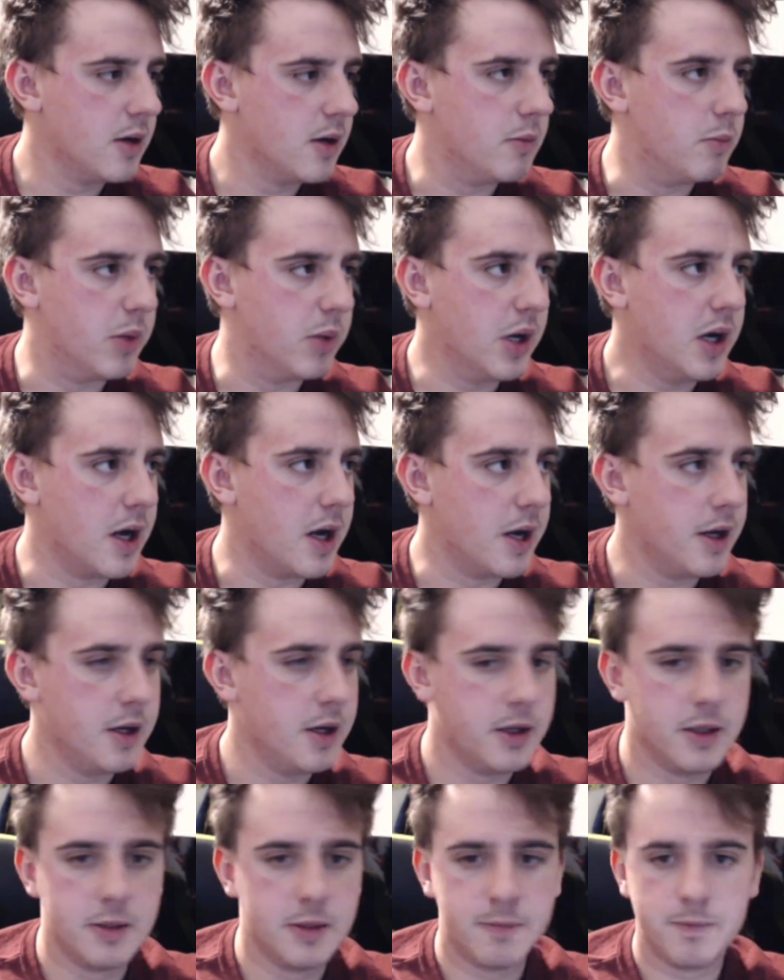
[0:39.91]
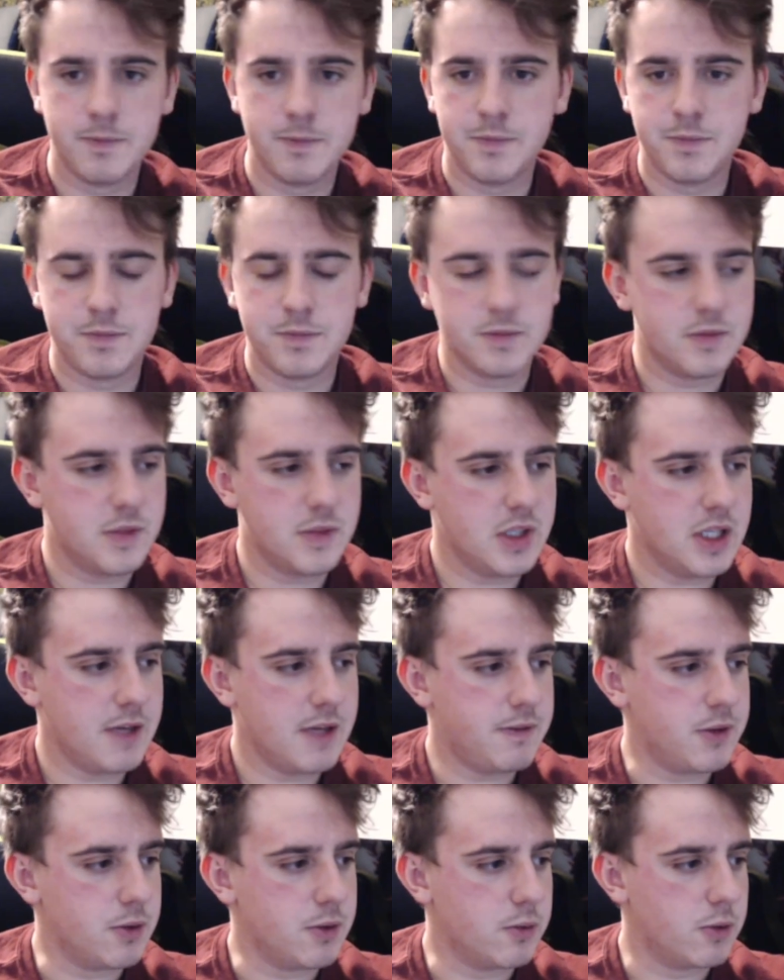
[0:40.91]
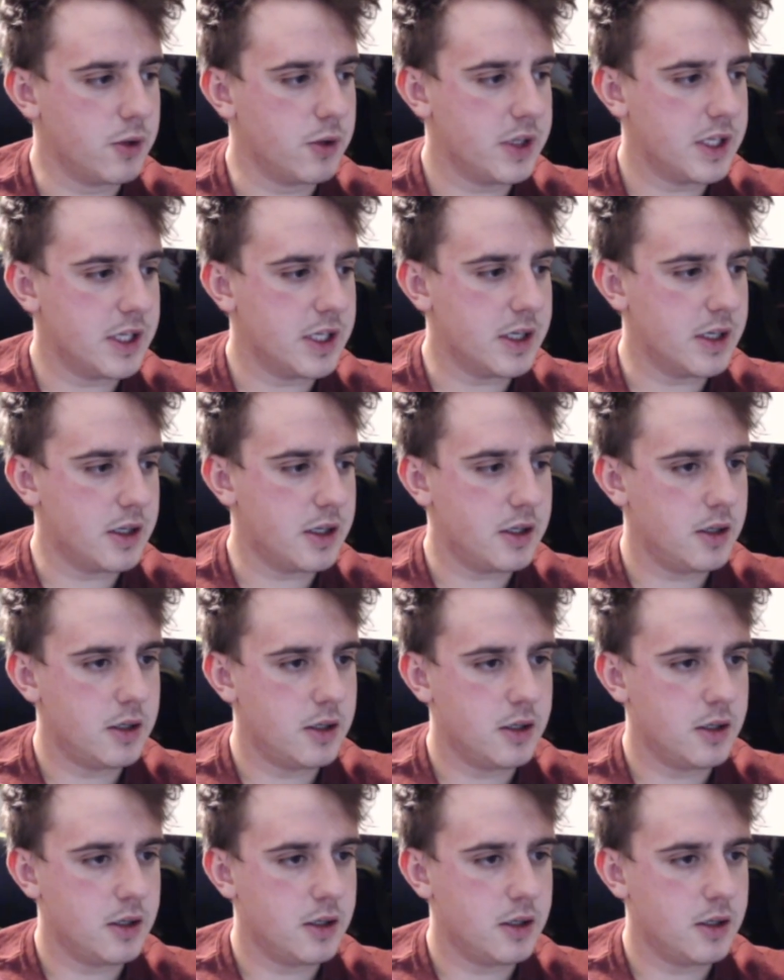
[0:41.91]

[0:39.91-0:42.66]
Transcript: But if you look at